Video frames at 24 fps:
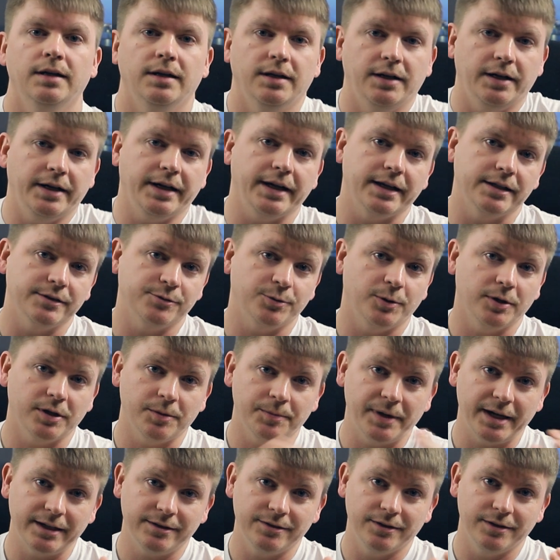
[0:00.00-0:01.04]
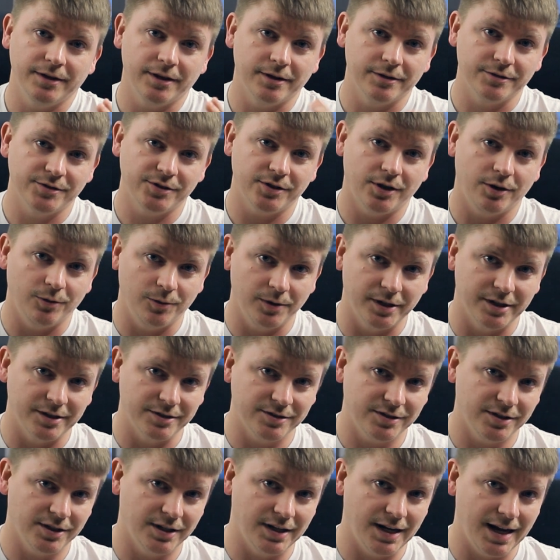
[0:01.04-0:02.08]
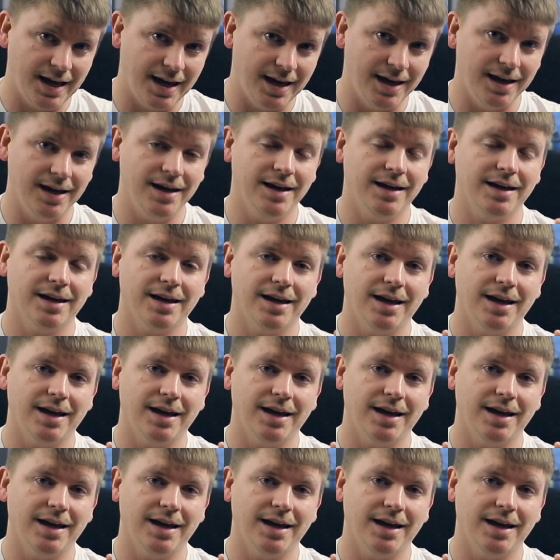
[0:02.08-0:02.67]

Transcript: Alright guys, welcome back to another Saltwater Sunday.